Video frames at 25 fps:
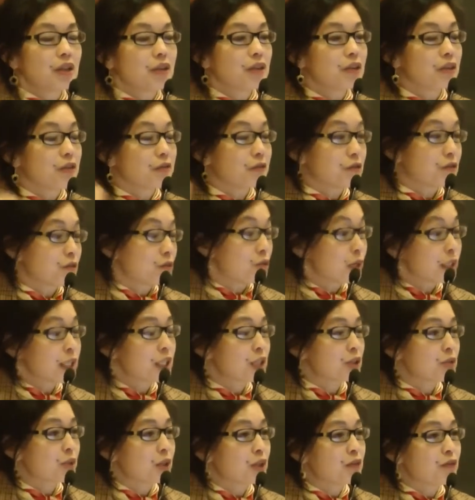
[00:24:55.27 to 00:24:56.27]
the
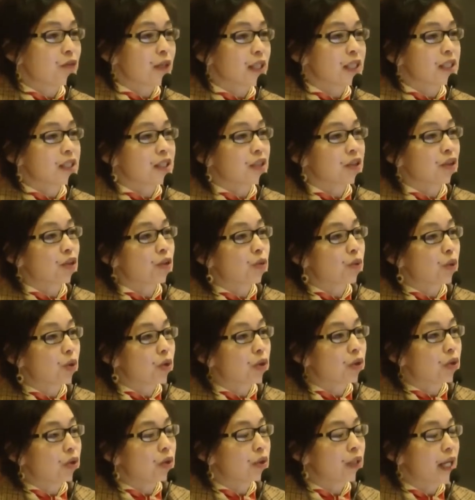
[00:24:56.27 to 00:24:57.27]
risks we face in the
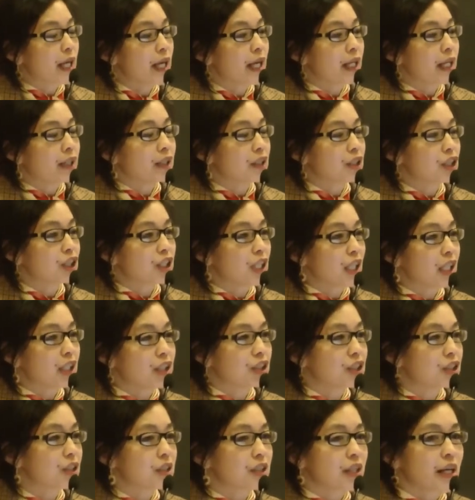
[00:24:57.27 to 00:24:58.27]
world and the
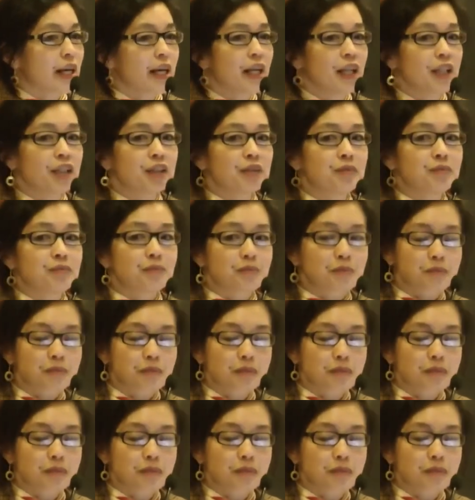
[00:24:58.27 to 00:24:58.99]
challenges ahead.